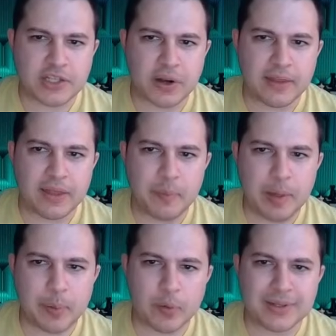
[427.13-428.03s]
so I think my
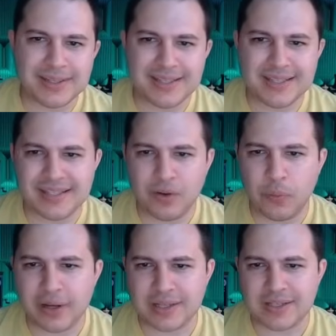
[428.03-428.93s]
opponent didn't see a
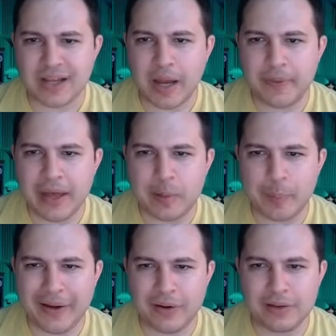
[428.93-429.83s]
way to stop that.
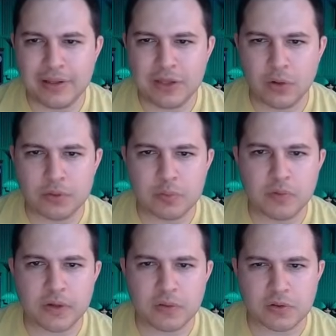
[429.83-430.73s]
Apparently, the only
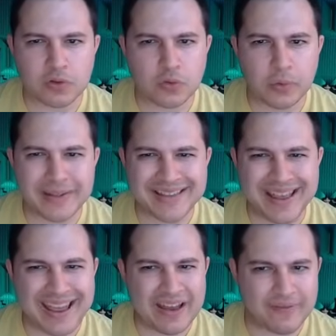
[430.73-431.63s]
move here was queen to
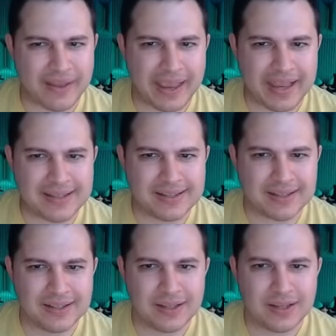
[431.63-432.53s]
f8
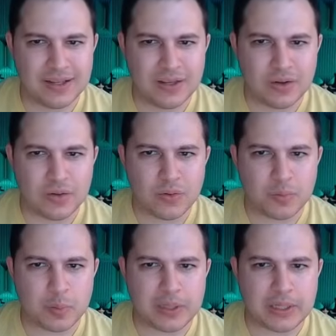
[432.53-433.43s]

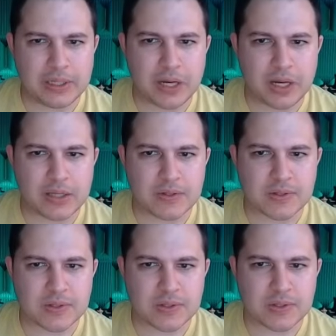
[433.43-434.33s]

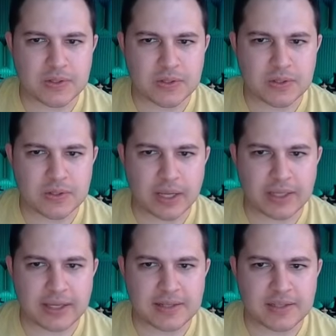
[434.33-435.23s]
because I
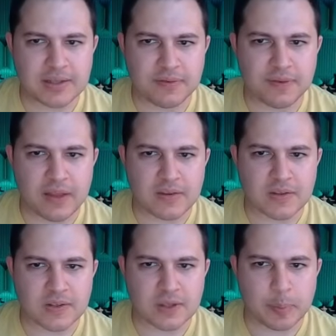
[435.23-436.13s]
guess it
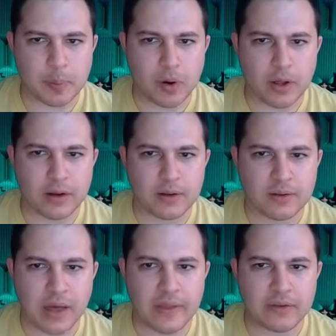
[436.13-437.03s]
defends the pawn.
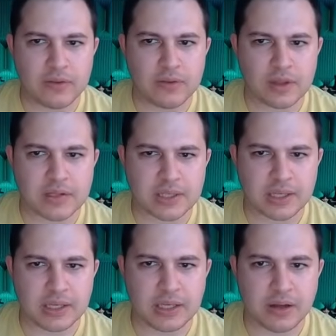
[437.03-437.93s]
Yeah, that's the
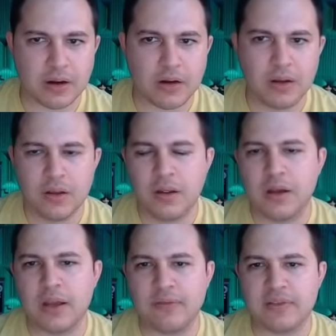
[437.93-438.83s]
key there
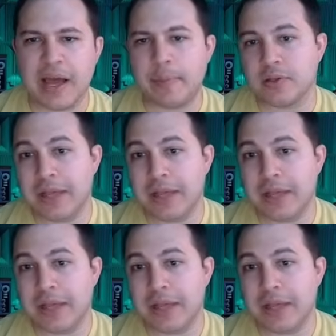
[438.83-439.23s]
if this happens.